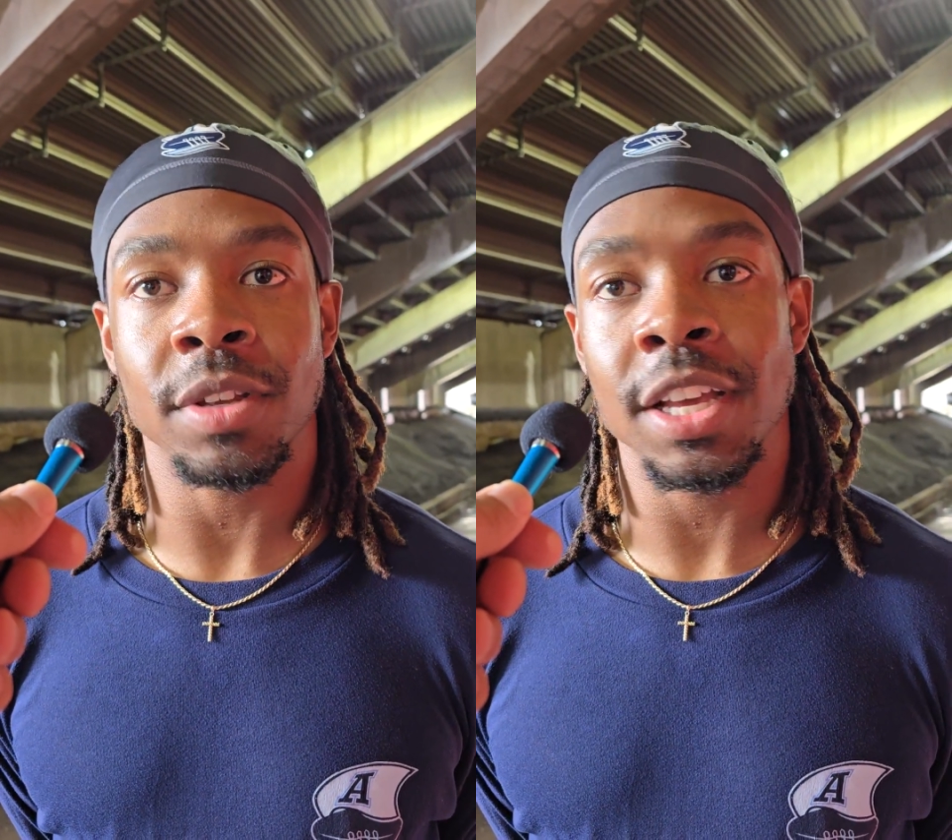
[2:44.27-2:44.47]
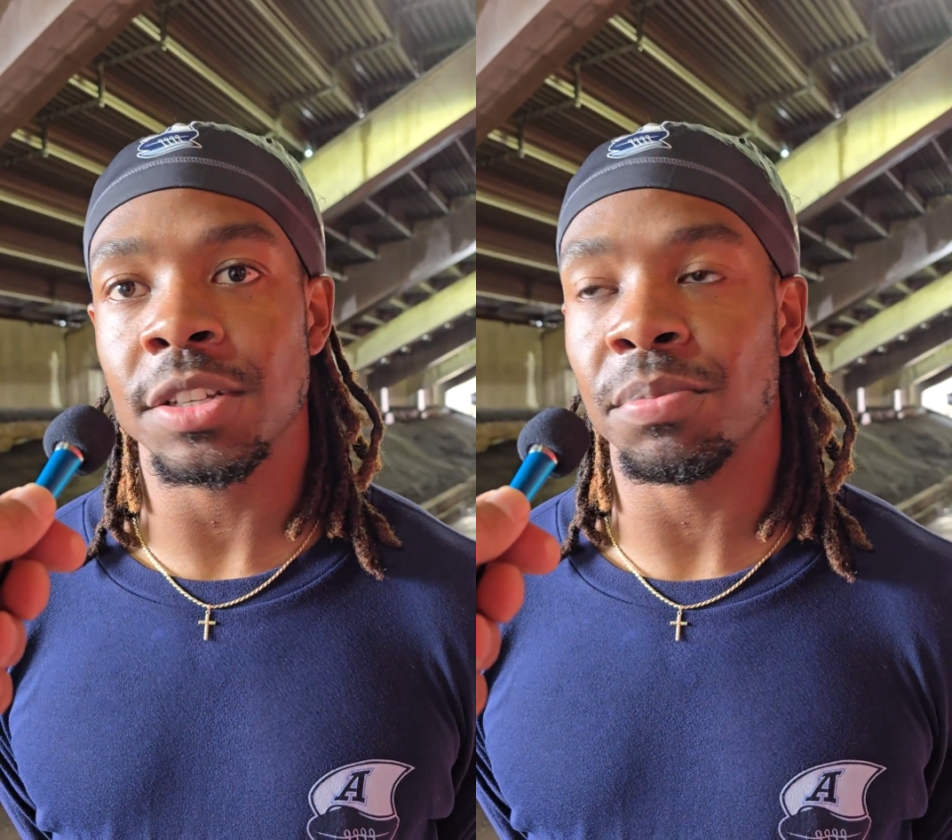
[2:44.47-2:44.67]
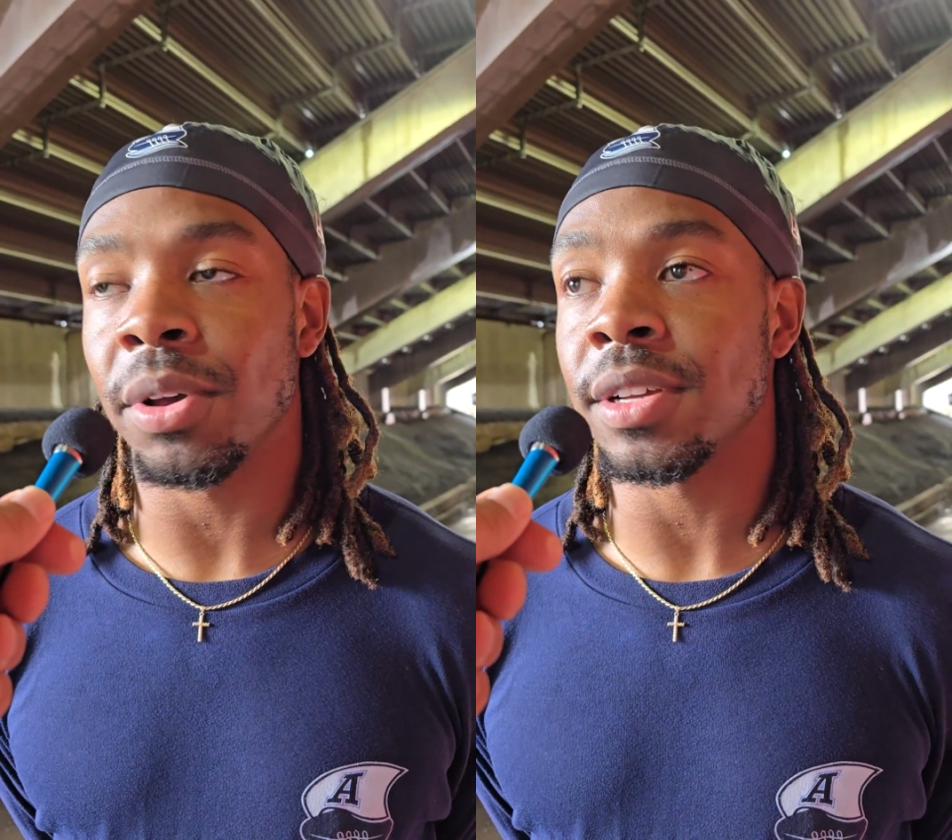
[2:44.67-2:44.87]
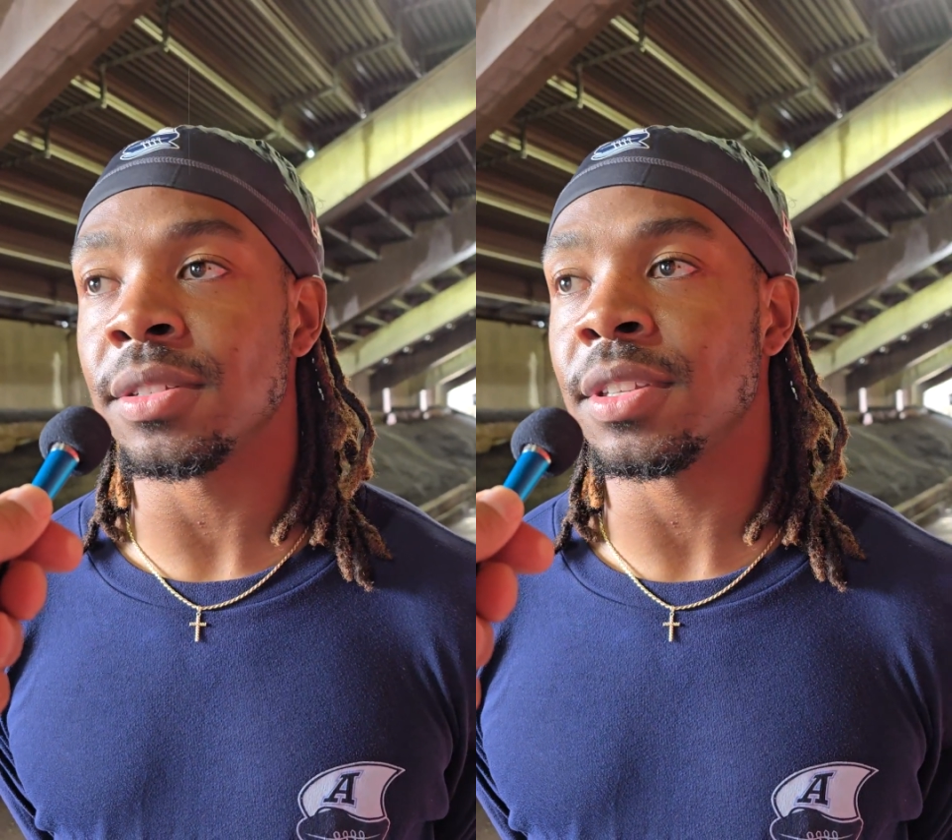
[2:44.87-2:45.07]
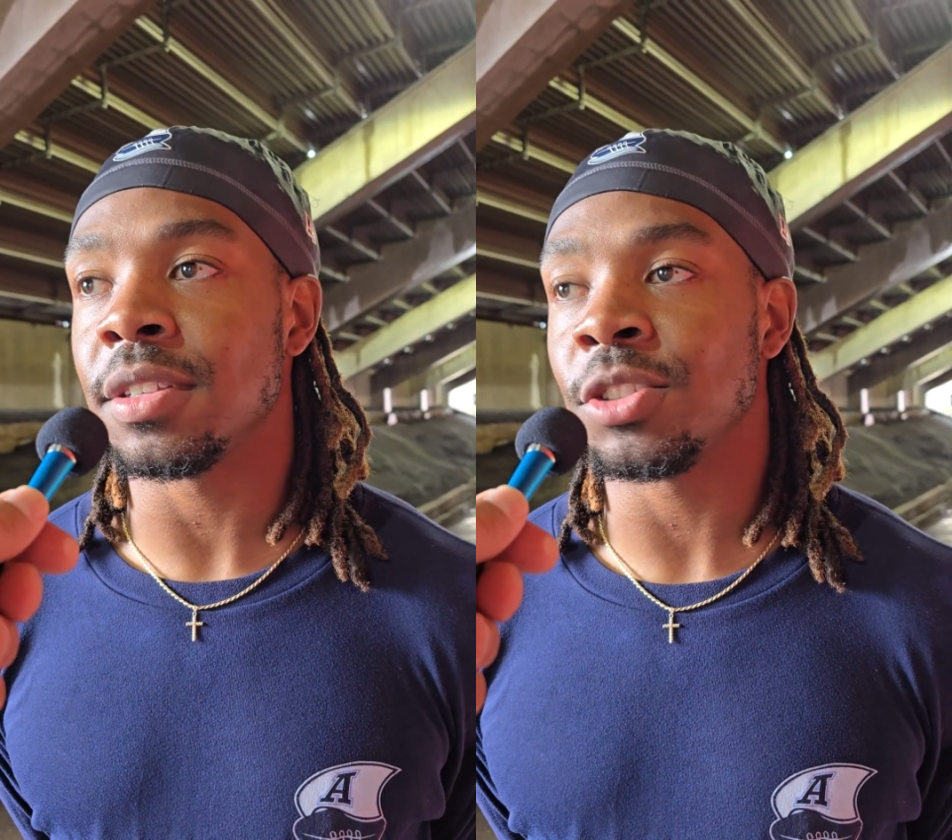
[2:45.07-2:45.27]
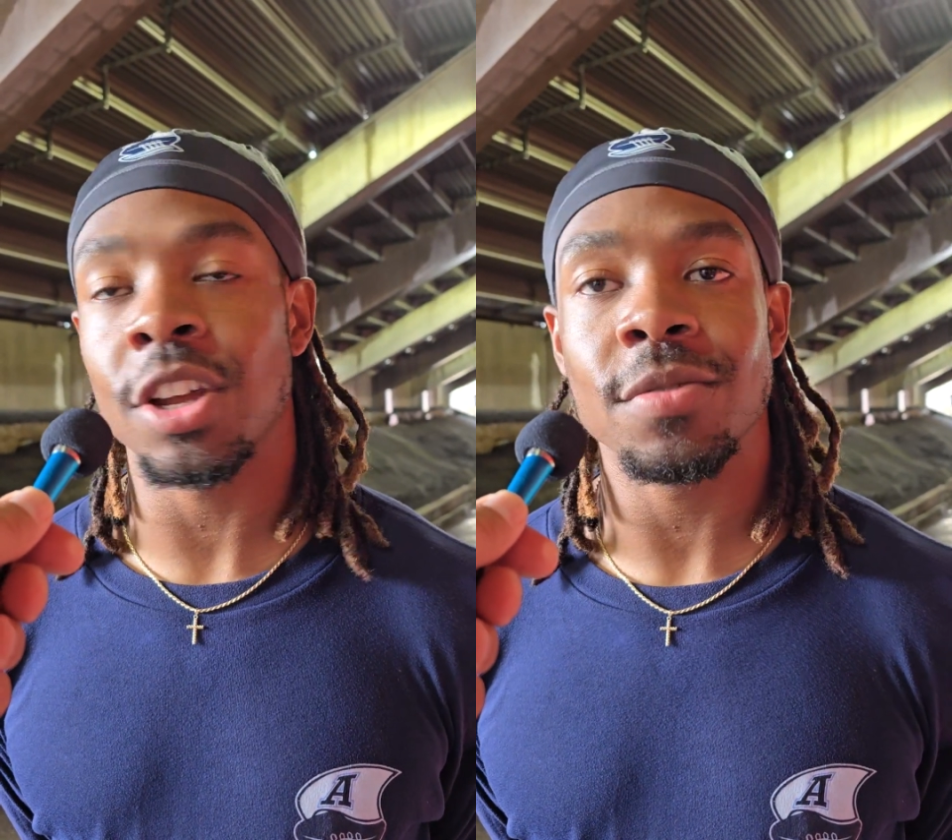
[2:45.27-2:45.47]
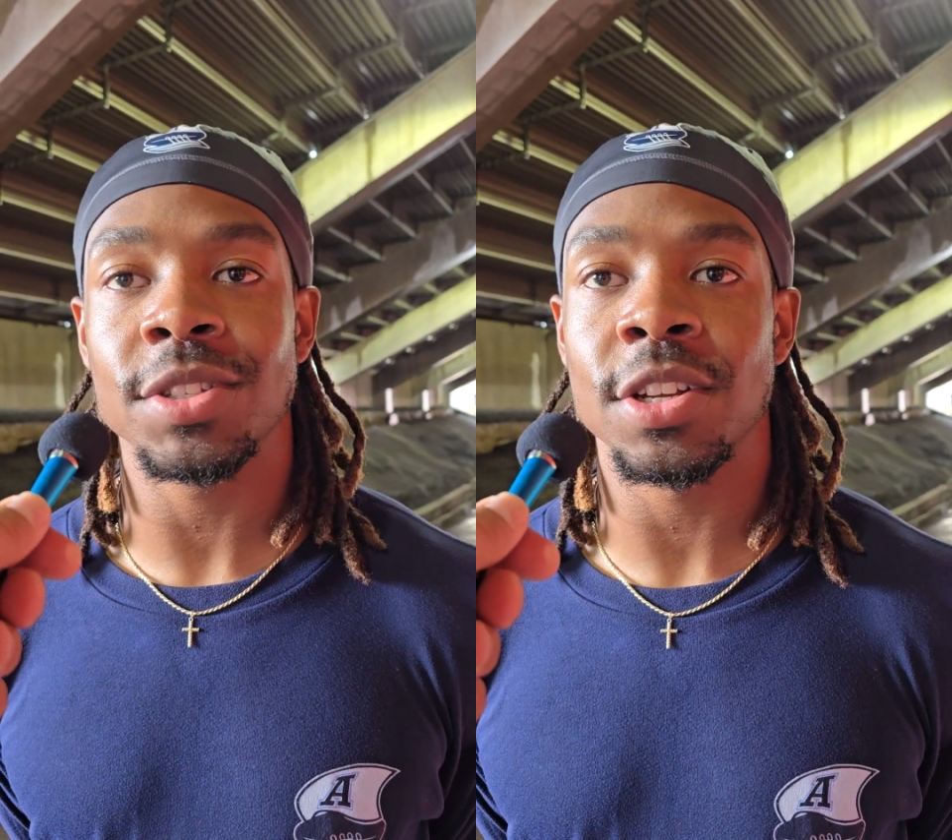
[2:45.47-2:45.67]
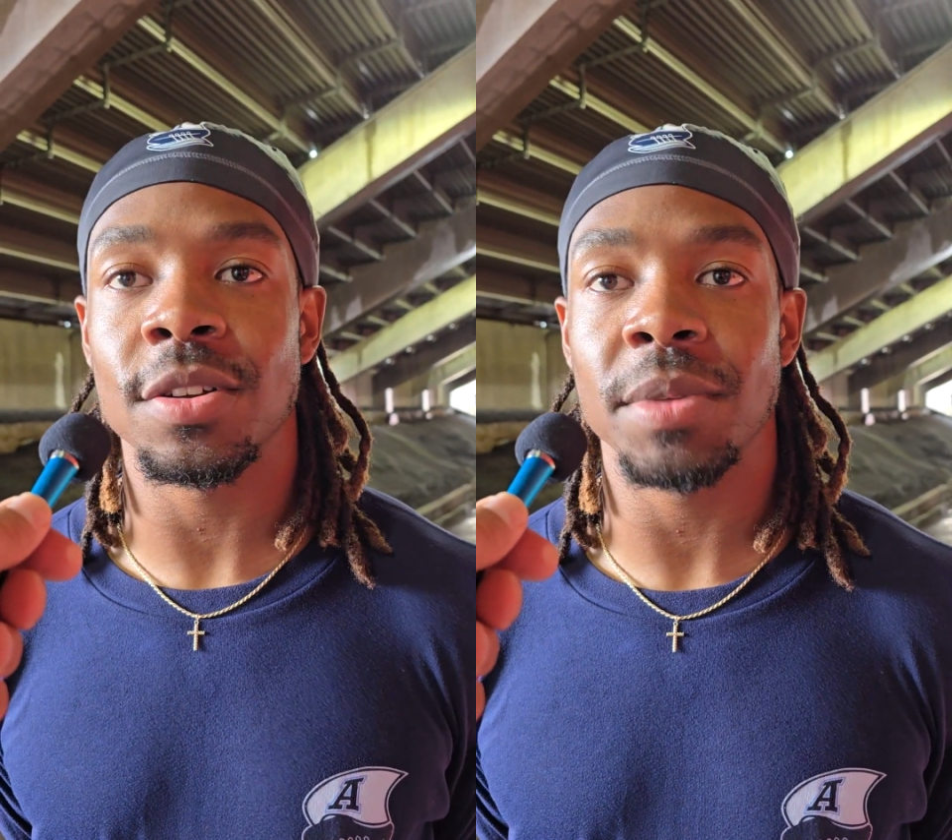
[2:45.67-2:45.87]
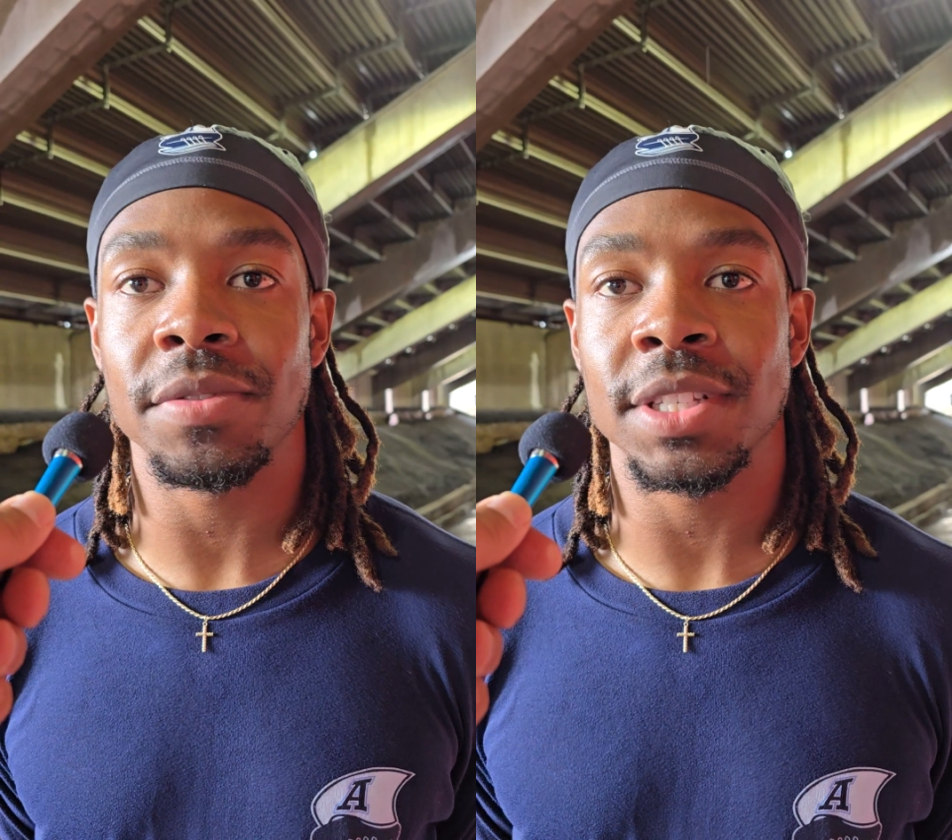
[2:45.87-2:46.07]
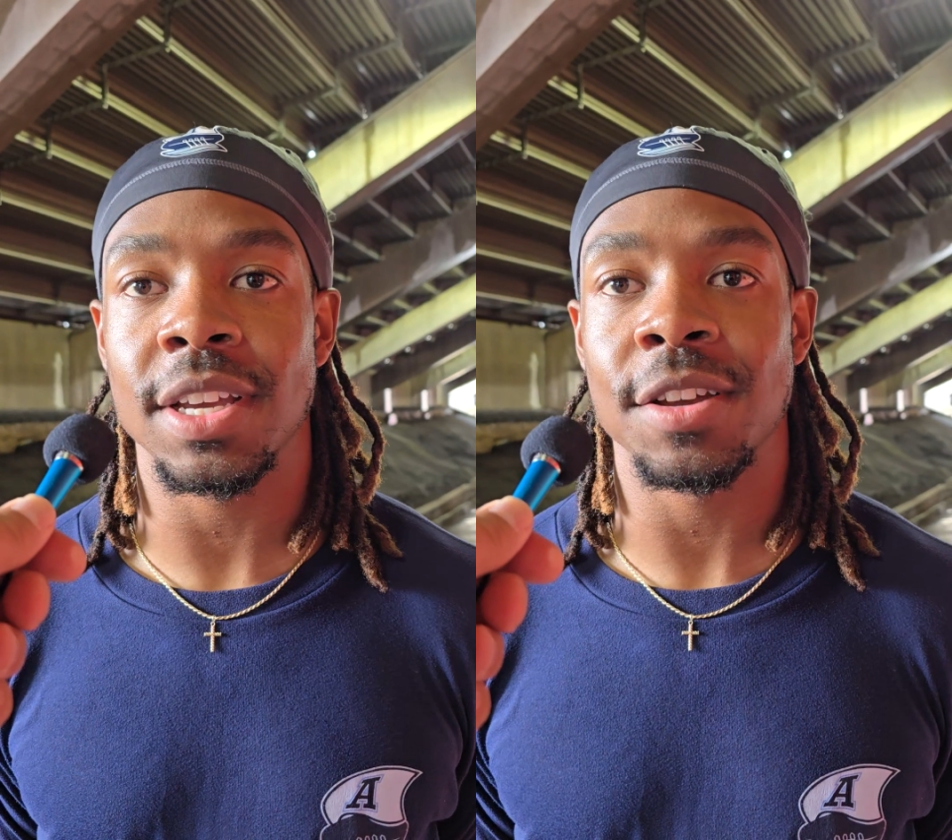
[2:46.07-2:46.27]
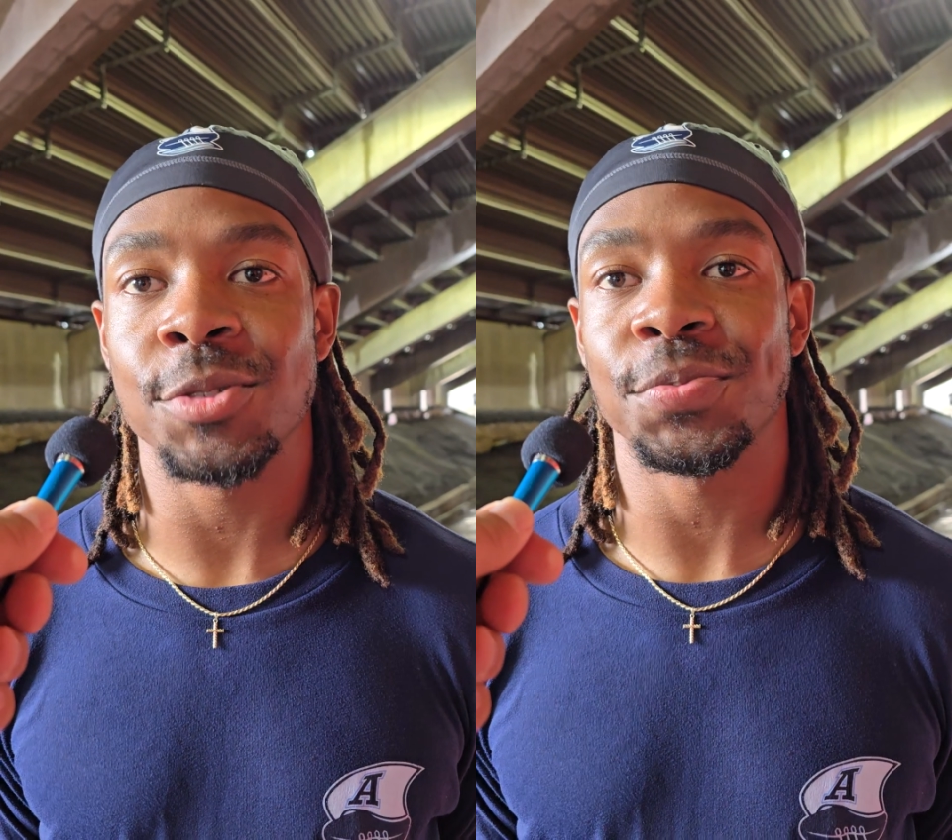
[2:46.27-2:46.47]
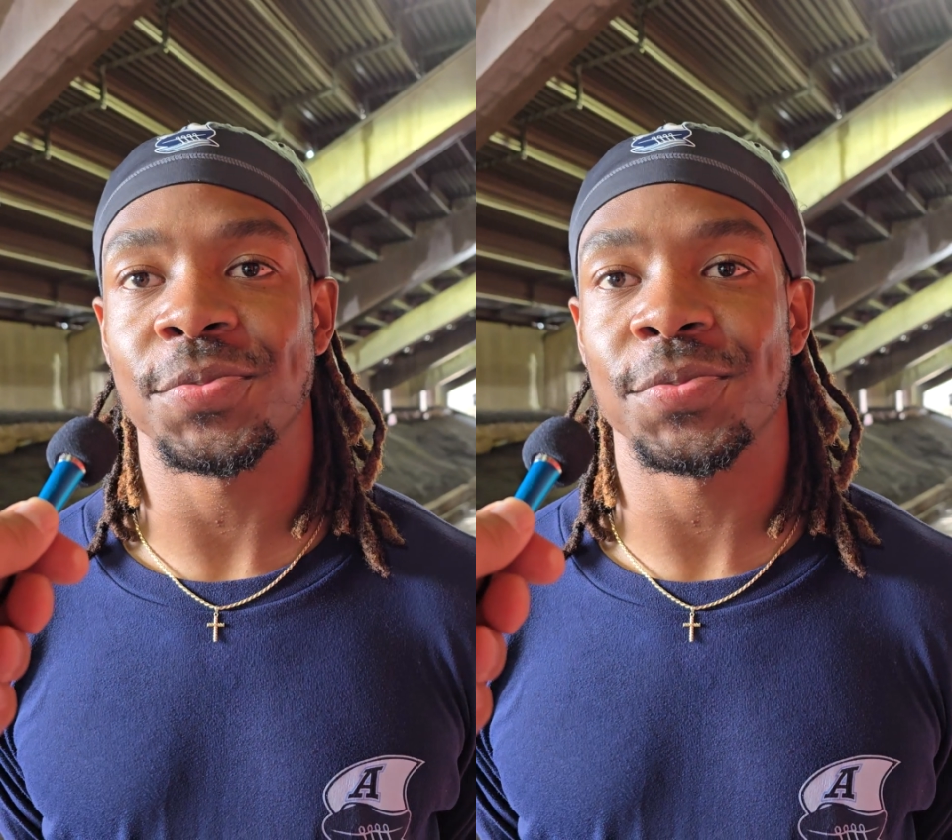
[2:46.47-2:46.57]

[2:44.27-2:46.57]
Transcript: catching punts, and trying to return them every time.